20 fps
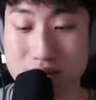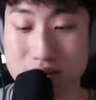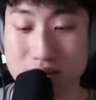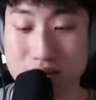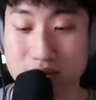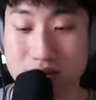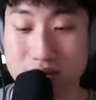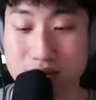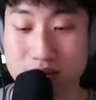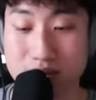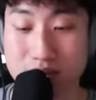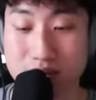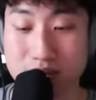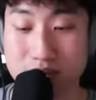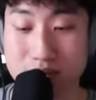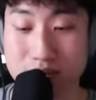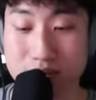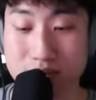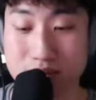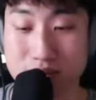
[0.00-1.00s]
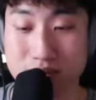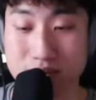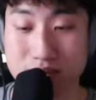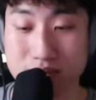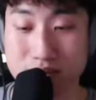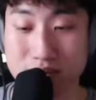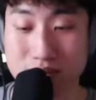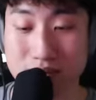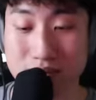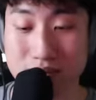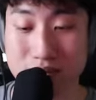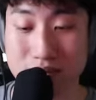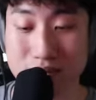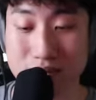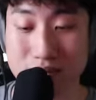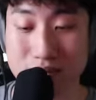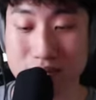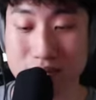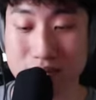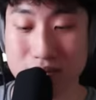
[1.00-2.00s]

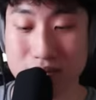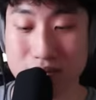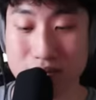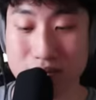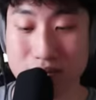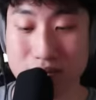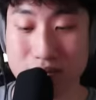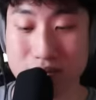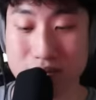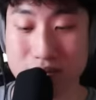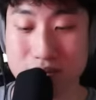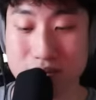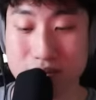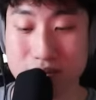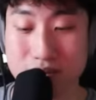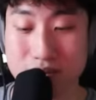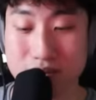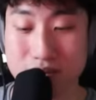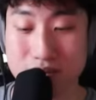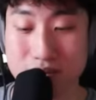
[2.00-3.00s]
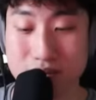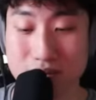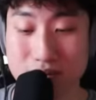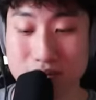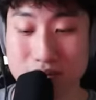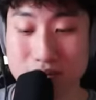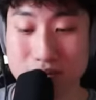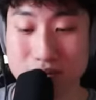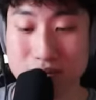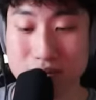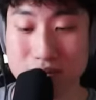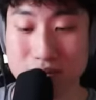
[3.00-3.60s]
(no one is talking)